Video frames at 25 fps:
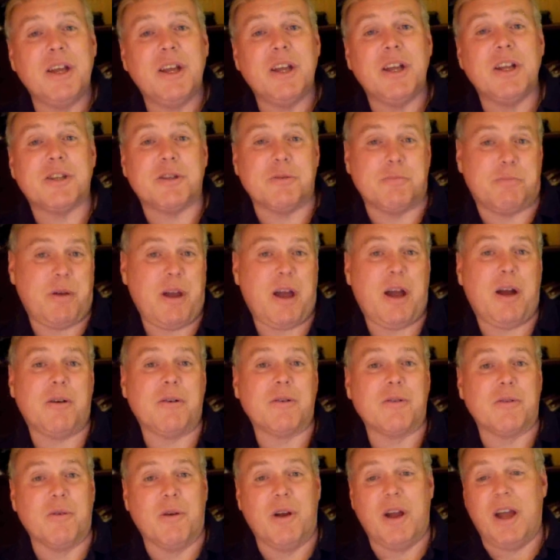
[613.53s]
it's a
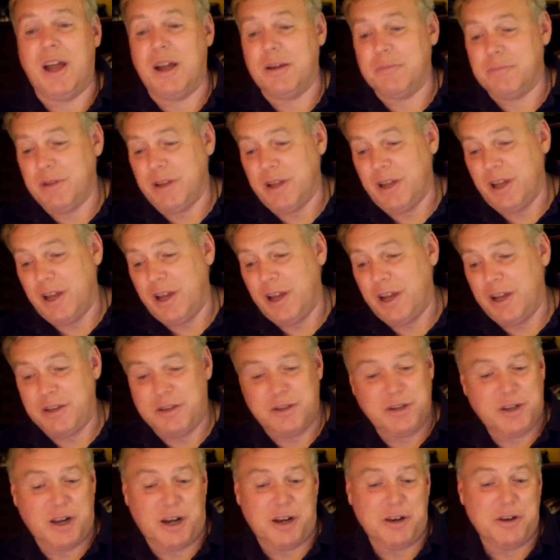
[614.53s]
power grab, and
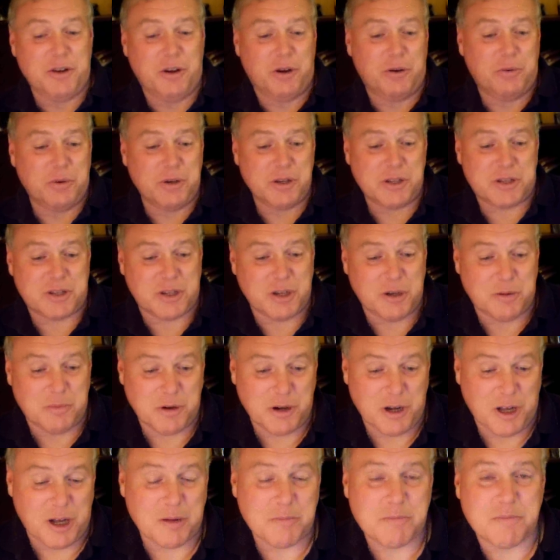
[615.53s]
you got to know what's
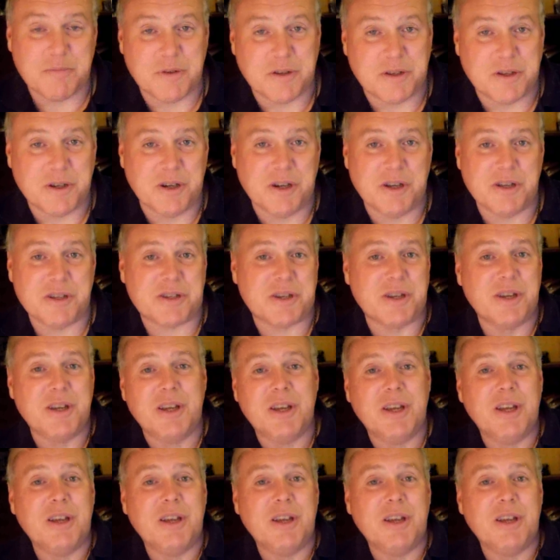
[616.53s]
coming up because